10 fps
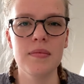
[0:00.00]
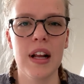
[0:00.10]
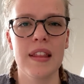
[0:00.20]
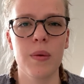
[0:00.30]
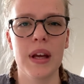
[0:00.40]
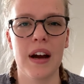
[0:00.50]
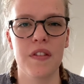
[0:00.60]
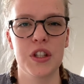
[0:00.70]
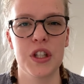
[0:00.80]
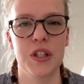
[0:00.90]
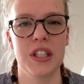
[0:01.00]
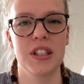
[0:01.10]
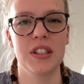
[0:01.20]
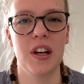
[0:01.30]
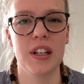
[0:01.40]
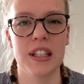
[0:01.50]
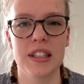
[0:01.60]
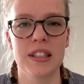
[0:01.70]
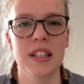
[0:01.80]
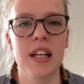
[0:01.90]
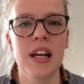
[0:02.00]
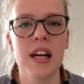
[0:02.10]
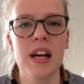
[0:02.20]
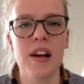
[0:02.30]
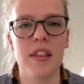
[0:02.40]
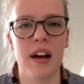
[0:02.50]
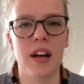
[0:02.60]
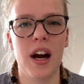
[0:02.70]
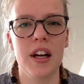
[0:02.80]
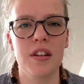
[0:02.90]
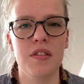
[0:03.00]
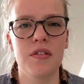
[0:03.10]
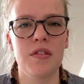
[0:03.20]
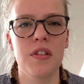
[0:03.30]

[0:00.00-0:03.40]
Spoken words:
And then we have the church in Sardis that kind of